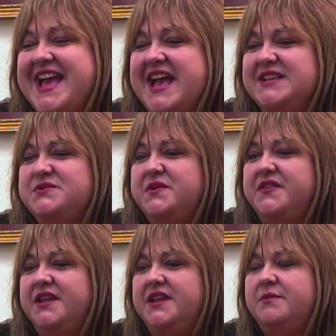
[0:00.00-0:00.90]
As
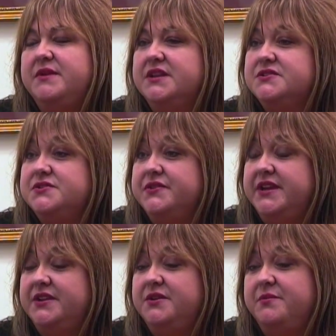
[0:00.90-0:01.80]
with any
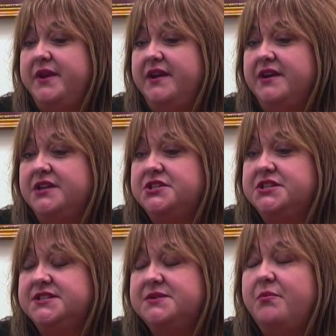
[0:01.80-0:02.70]
ministry in your
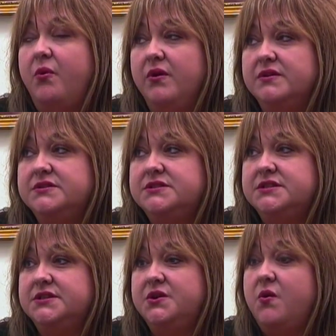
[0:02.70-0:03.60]
parish, it's important
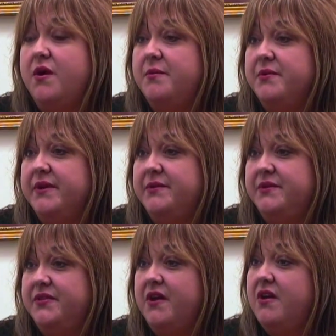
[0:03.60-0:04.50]
to cooperate
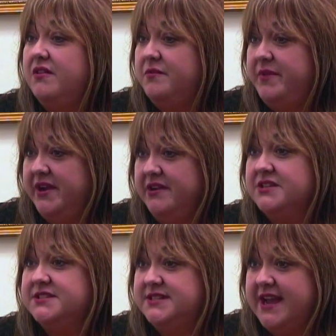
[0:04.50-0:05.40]
with all of
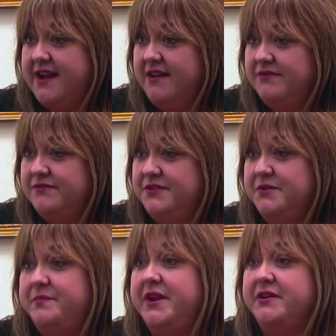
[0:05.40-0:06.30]
parish staff,
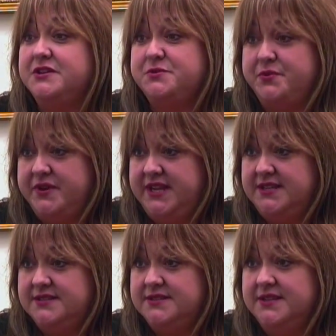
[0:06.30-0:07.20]
your parish
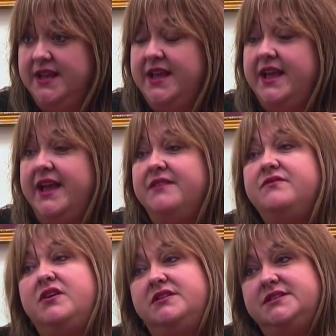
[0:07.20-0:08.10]
priests, and
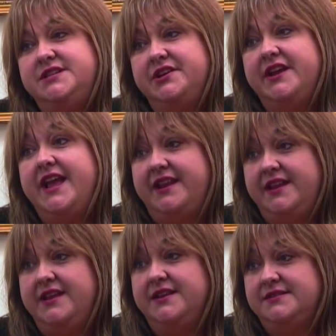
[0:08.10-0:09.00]
volunteer
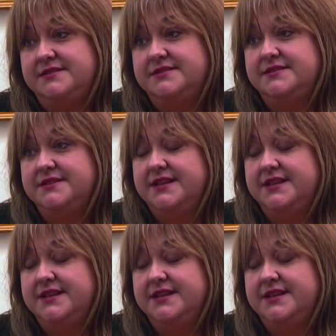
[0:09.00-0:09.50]
catechists.